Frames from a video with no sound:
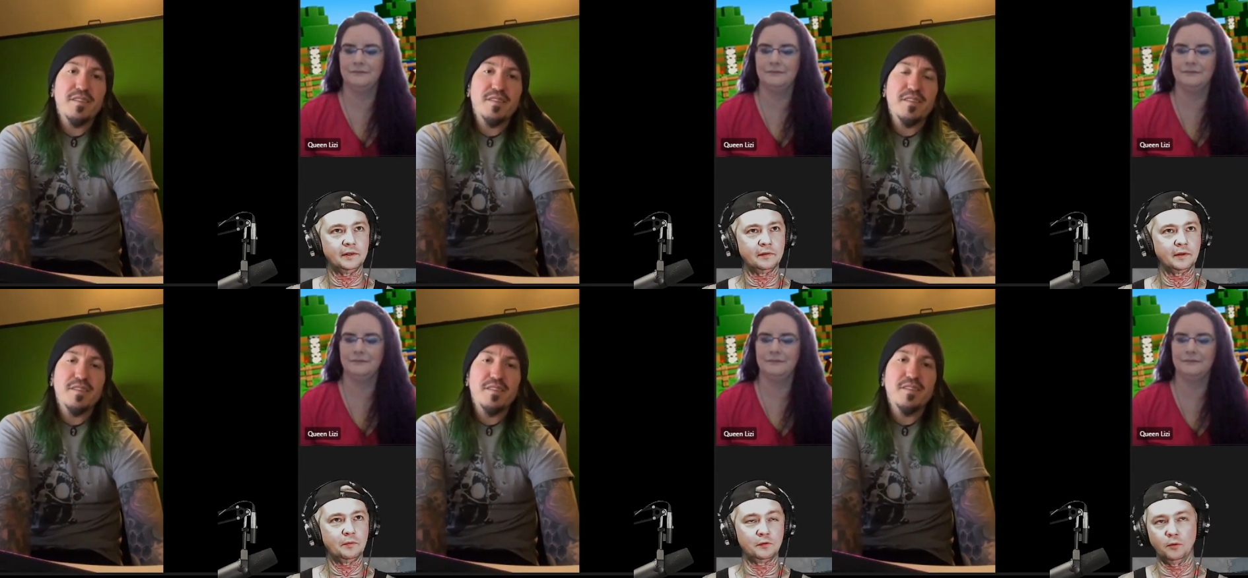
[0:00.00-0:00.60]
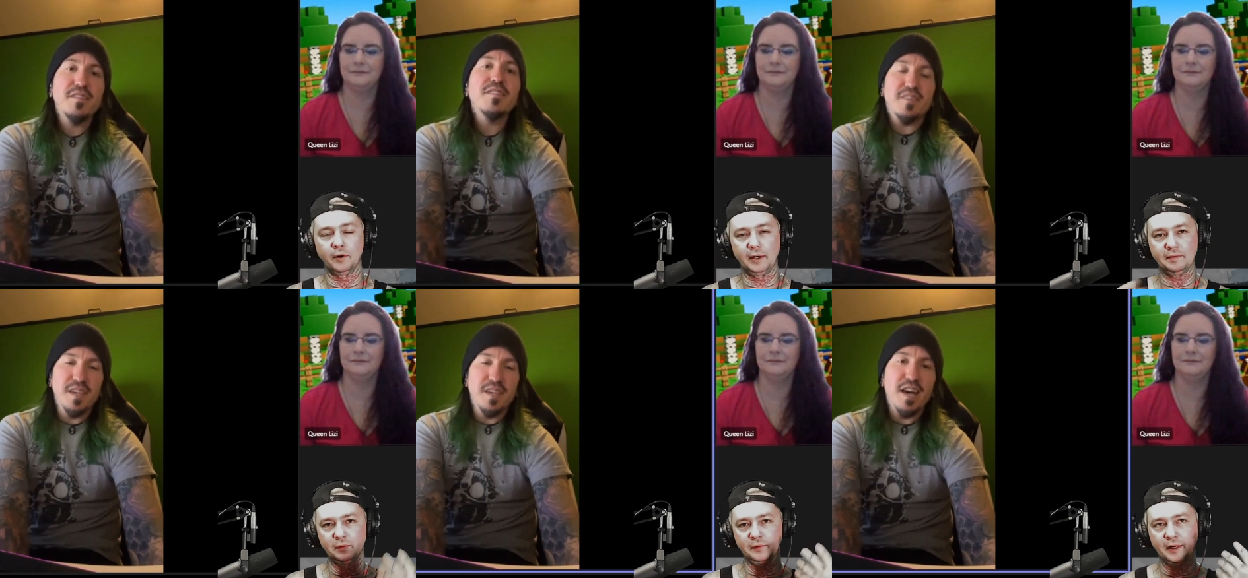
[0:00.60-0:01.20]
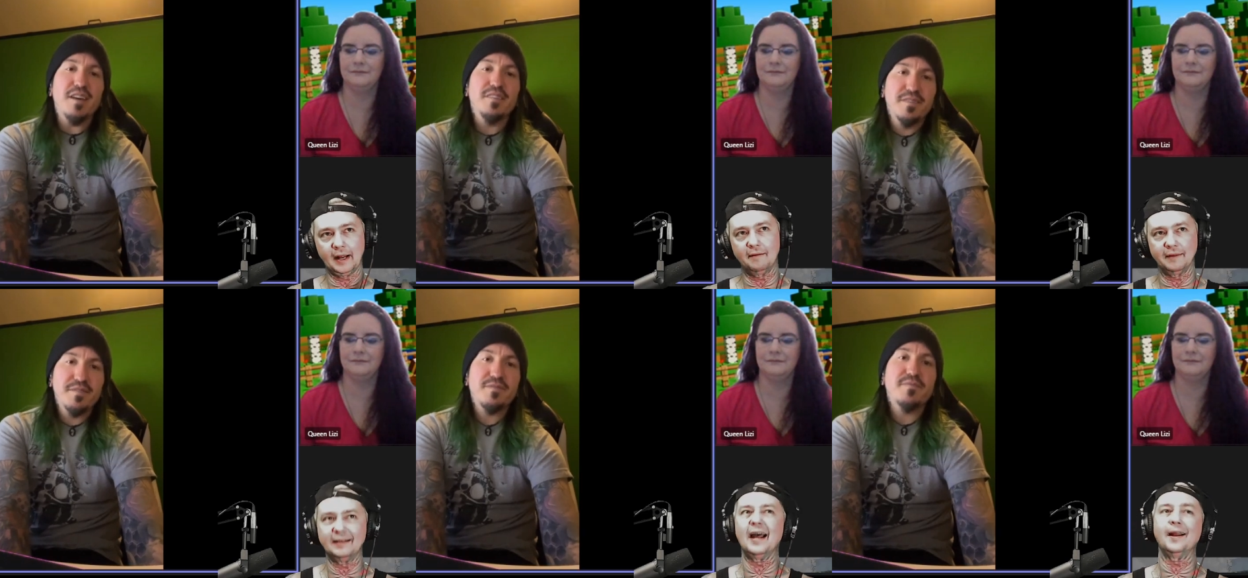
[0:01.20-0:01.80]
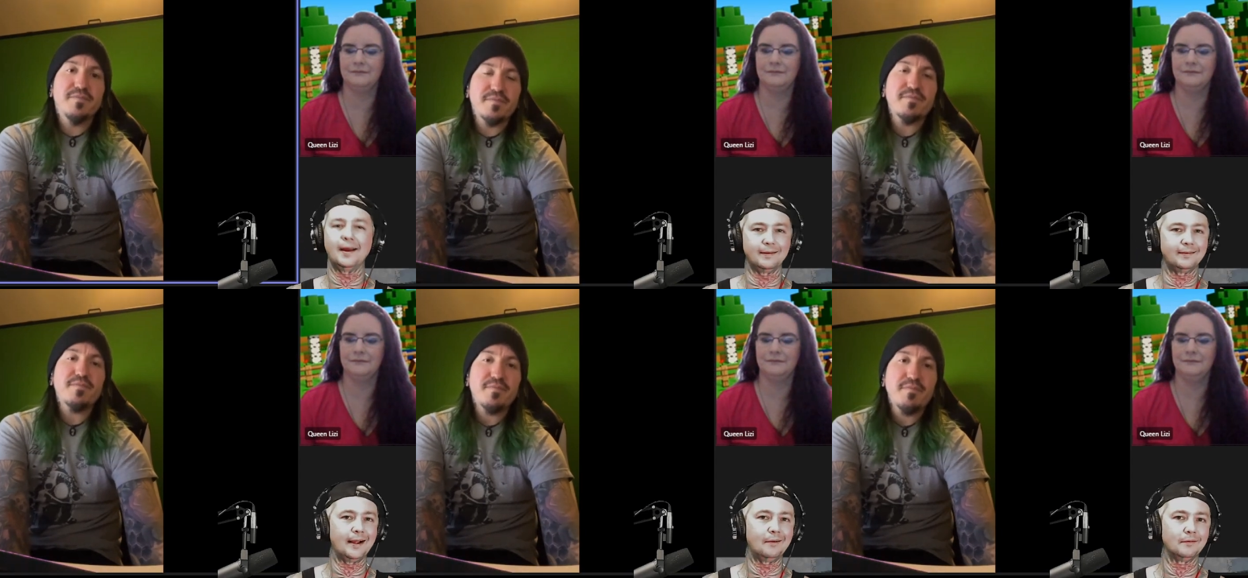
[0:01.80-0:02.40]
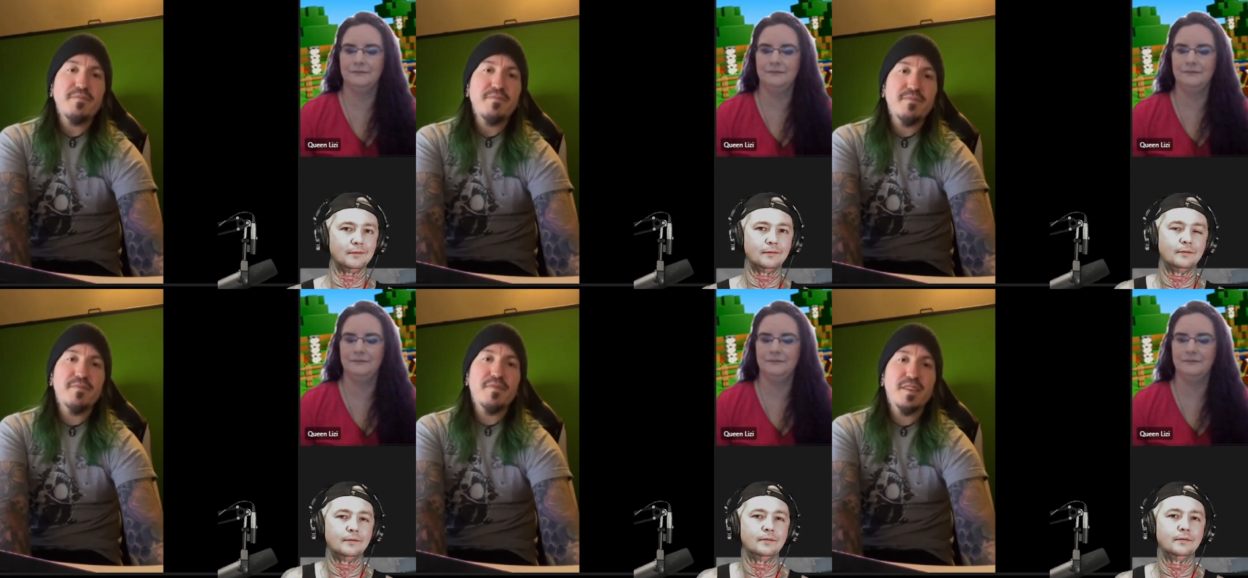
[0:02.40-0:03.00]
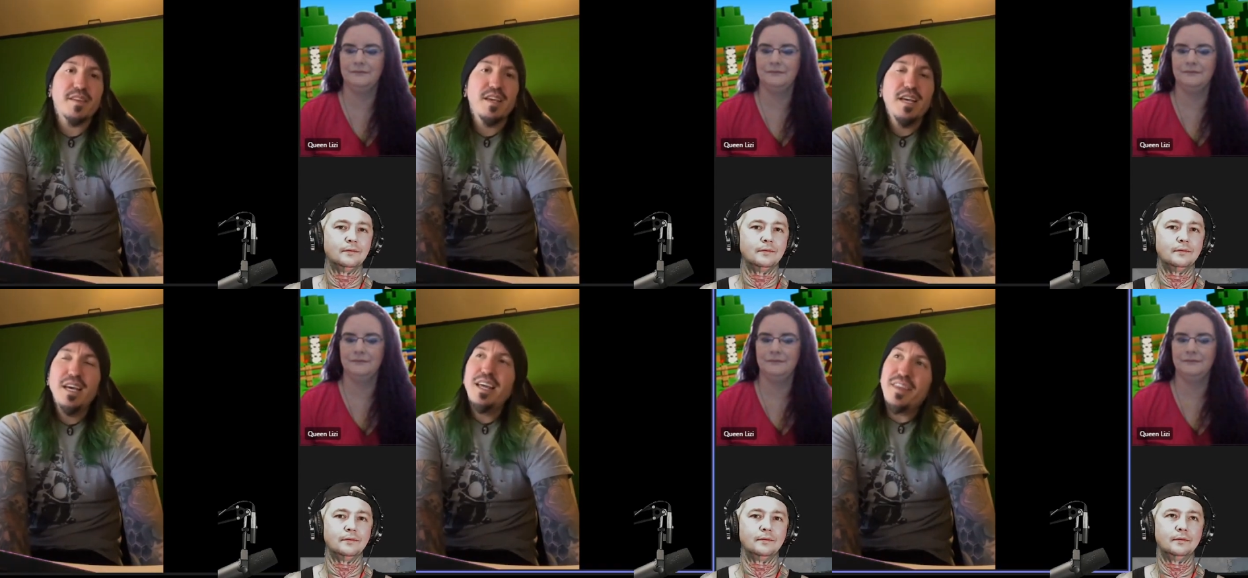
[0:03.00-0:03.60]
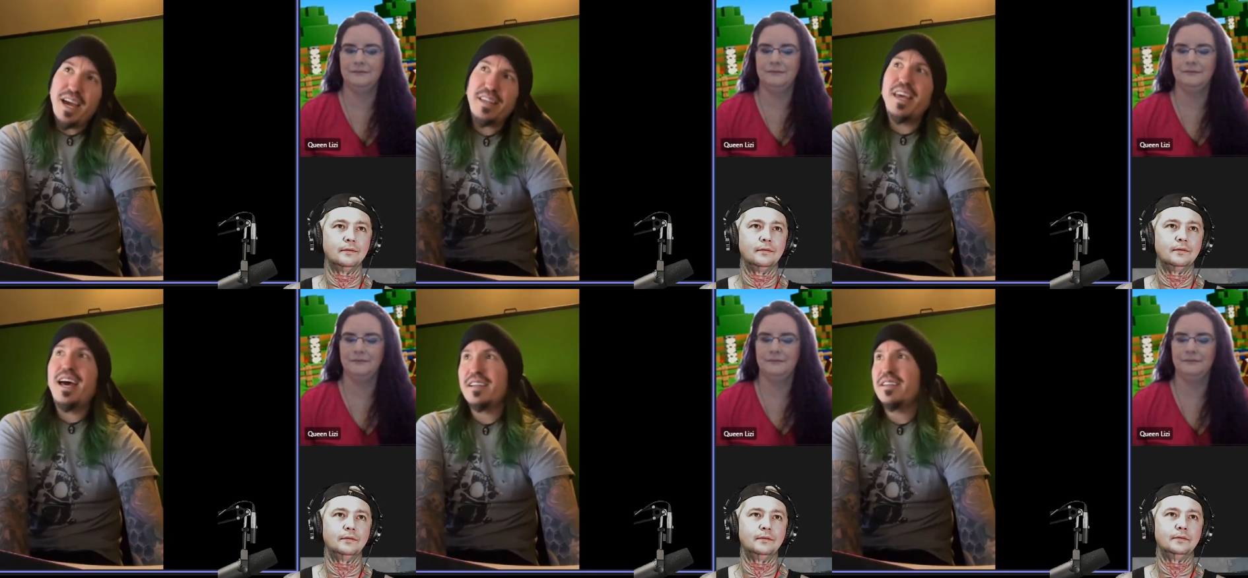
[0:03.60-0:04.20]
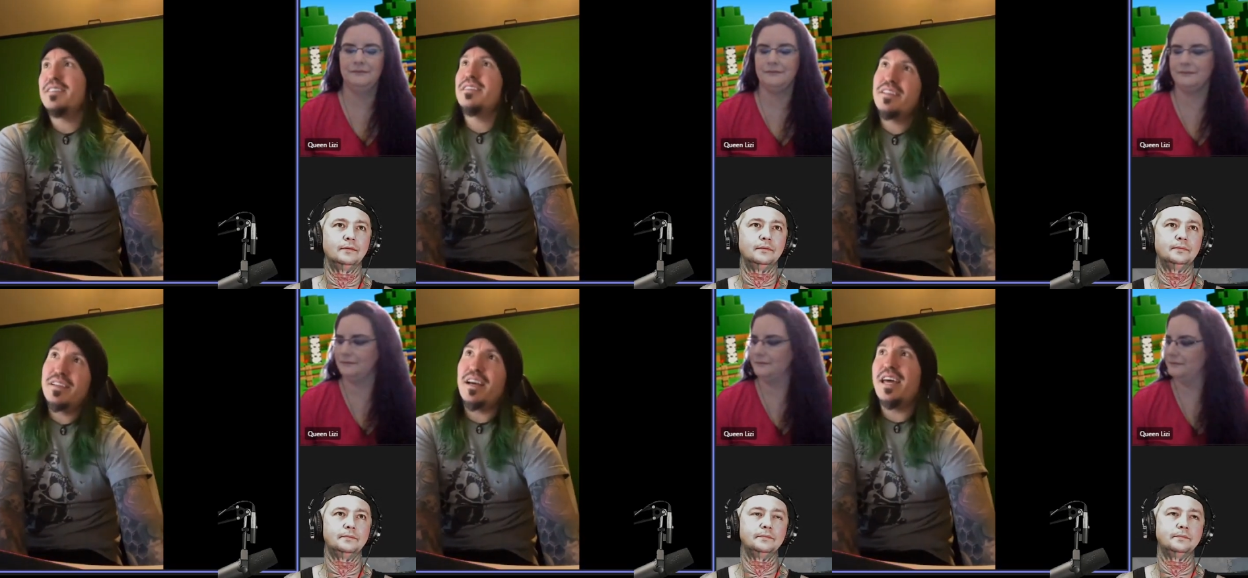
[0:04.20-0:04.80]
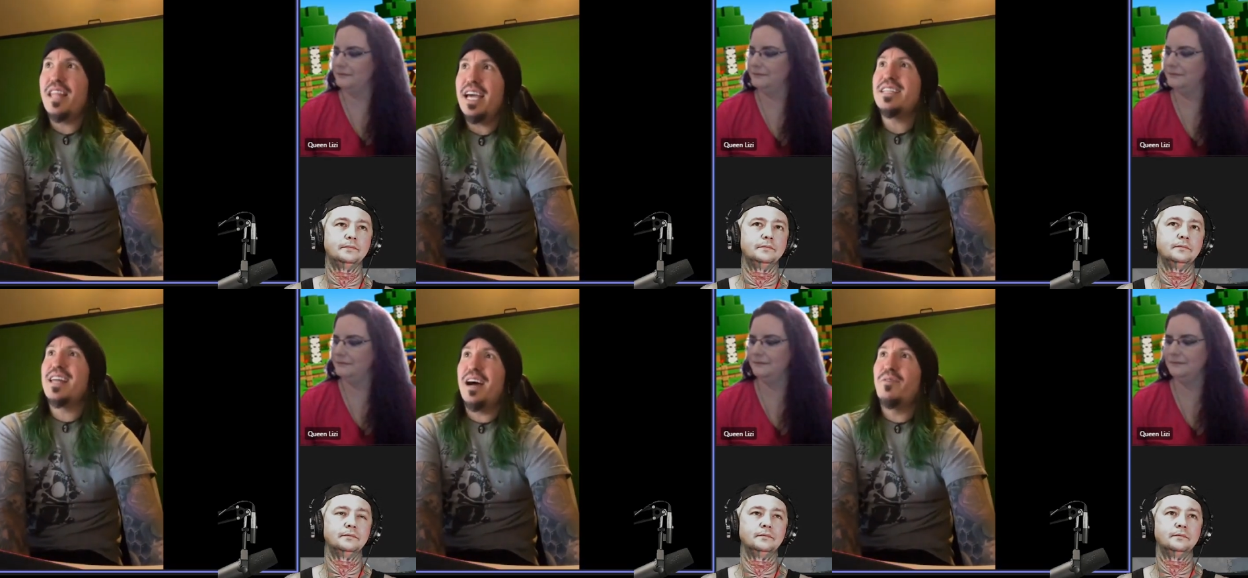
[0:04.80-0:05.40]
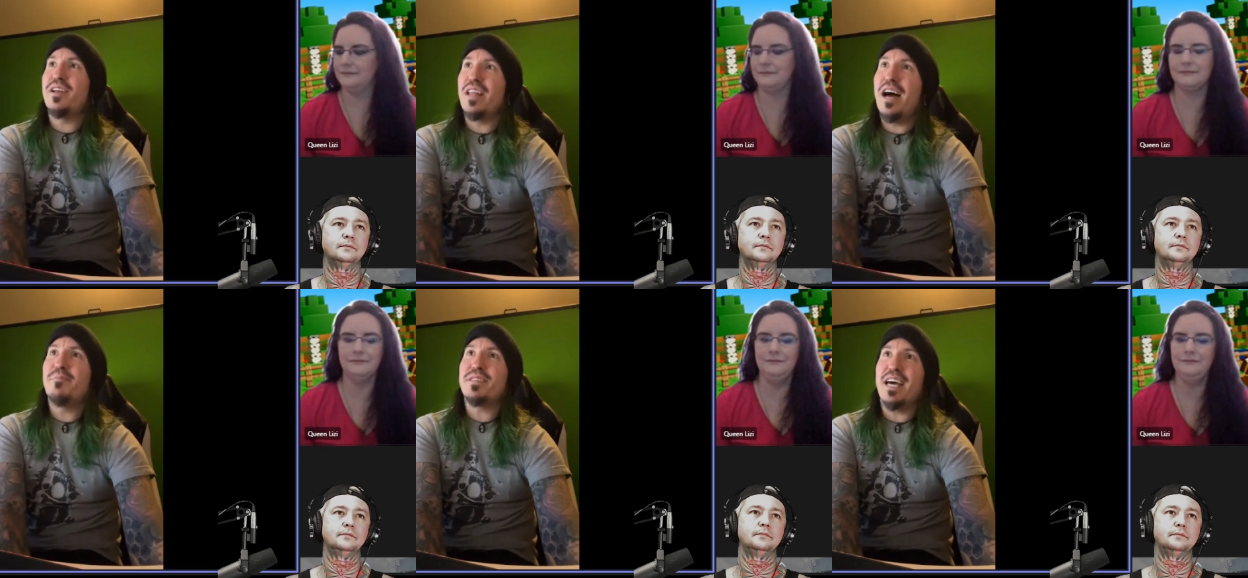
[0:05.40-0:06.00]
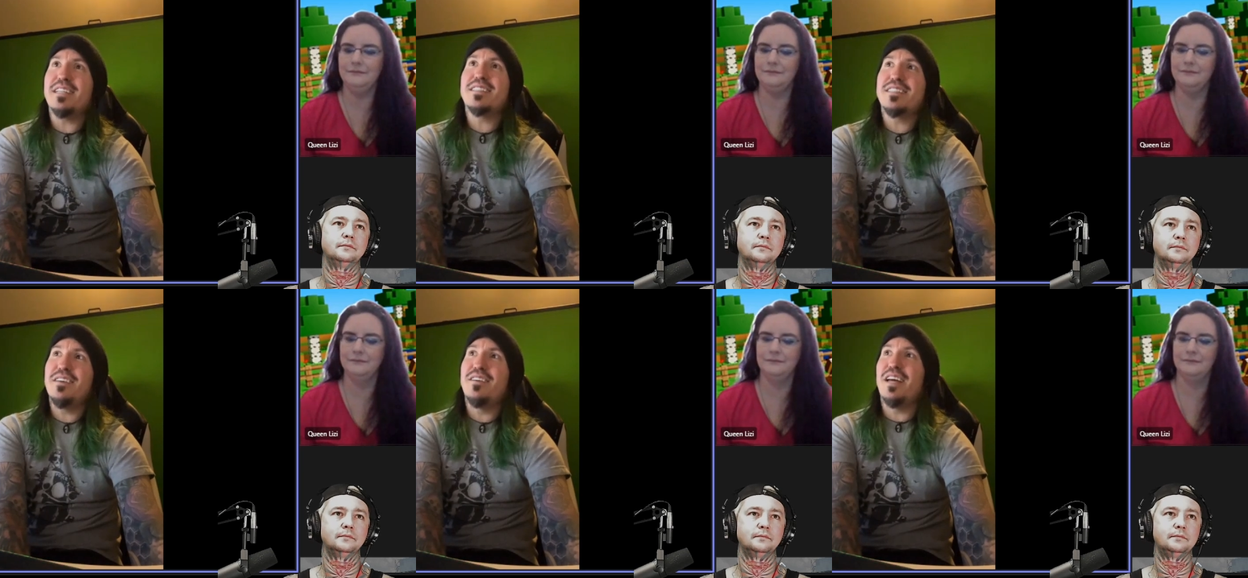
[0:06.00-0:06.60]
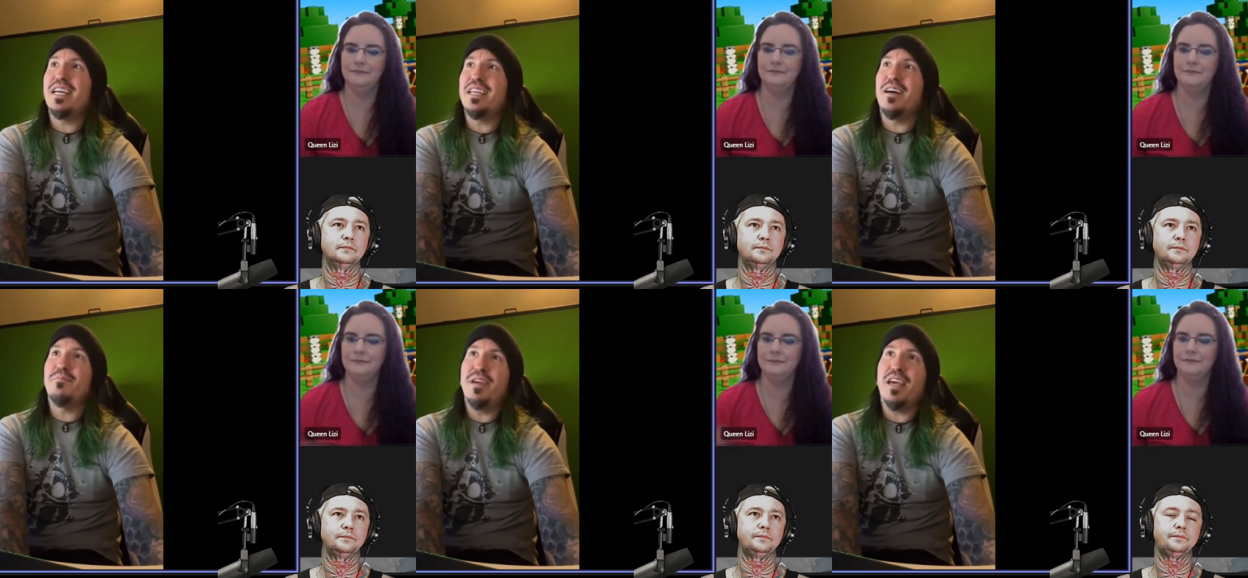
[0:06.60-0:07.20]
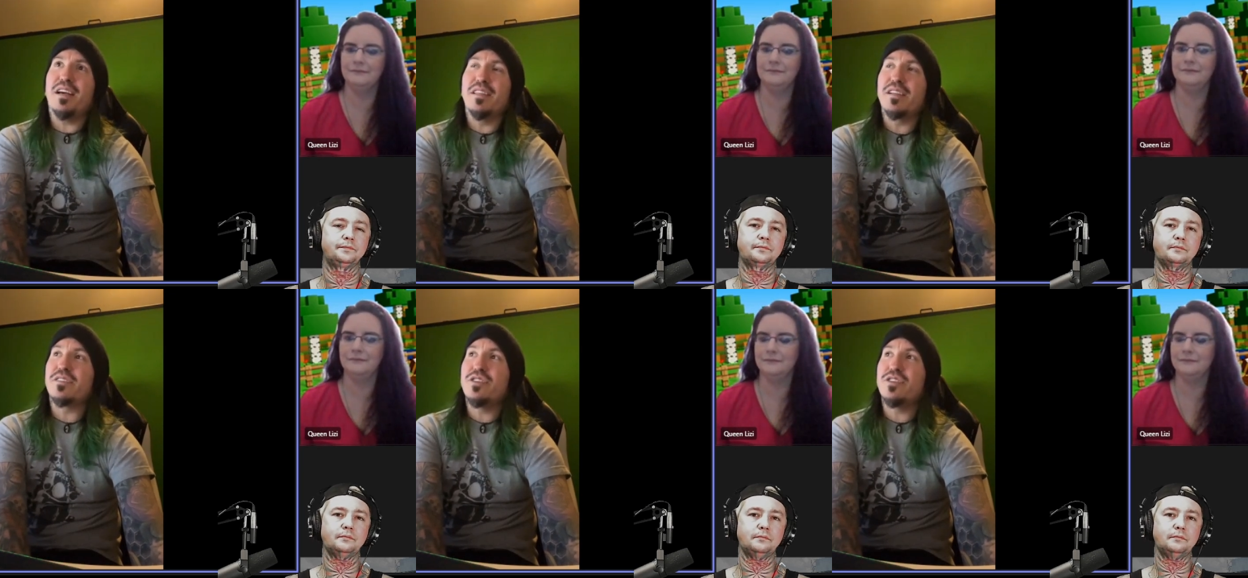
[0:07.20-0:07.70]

Speaker 1: in. So I was just wondering if it was going to yeah. have like that kind of sound.
Speaker 2: That that I liked that one a lot, but that still ended up being a